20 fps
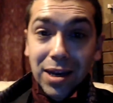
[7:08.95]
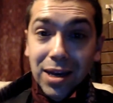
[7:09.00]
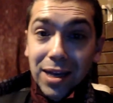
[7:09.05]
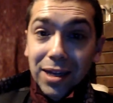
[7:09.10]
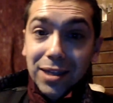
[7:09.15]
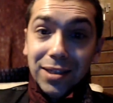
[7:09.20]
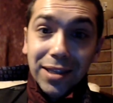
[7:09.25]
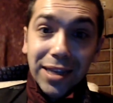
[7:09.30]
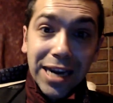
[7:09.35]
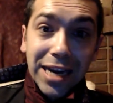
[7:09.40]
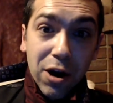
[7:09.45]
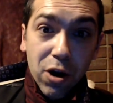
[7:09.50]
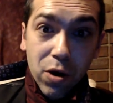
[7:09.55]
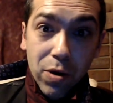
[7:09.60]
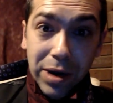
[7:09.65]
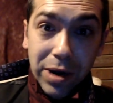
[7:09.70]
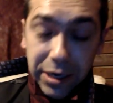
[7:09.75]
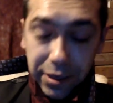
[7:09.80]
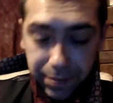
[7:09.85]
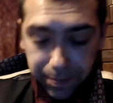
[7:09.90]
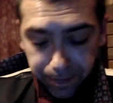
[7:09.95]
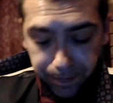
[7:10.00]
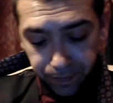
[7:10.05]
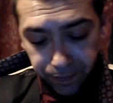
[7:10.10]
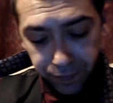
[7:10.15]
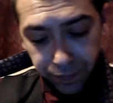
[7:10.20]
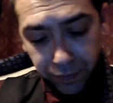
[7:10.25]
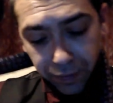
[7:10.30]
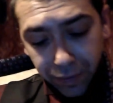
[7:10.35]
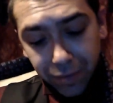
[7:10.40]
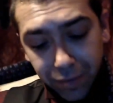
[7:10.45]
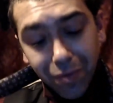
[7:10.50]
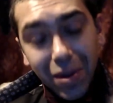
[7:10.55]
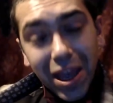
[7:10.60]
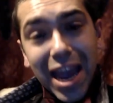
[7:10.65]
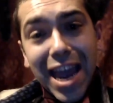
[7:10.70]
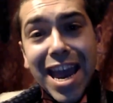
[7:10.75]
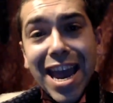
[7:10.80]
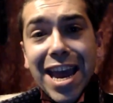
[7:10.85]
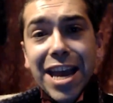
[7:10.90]
It's the narrow end.
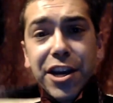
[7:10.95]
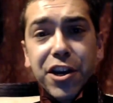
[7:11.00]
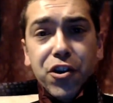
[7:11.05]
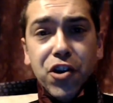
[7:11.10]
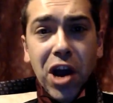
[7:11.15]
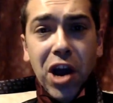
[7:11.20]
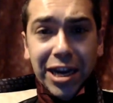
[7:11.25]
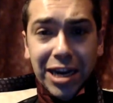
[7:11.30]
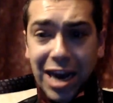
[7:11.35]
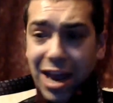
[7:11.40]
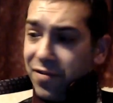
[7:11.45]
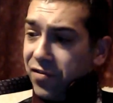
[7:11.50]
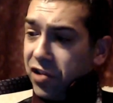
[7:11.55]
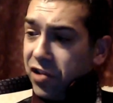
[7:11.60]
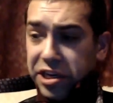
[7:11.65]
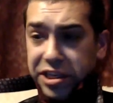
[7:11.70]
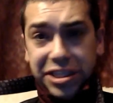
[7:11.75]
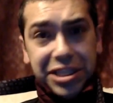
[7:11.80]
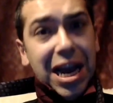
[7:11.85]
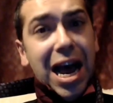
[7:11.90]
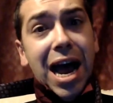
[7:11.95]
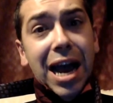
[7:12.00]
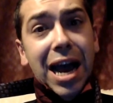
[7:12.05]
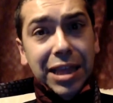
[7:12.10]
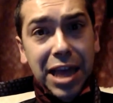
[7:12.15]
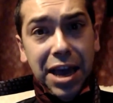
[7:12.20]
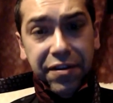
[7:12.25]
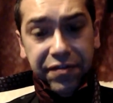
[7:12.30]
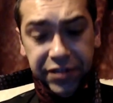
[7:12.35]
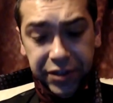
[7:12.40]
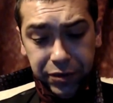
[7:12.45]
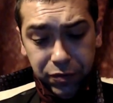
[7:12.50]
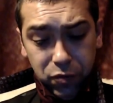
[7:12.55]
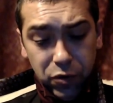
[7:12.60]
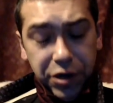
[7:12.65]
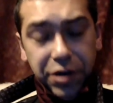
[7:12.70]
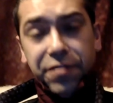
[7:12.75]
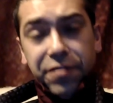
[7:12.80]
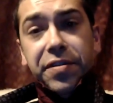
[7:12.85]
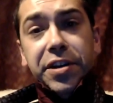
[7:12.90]
And you're not going to have a lot of tie left when
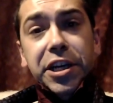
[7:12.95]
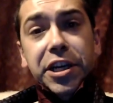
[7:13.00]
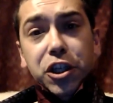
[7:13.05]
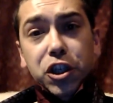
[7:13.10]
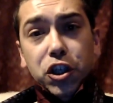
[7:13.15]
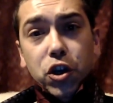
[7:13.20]
you're finished,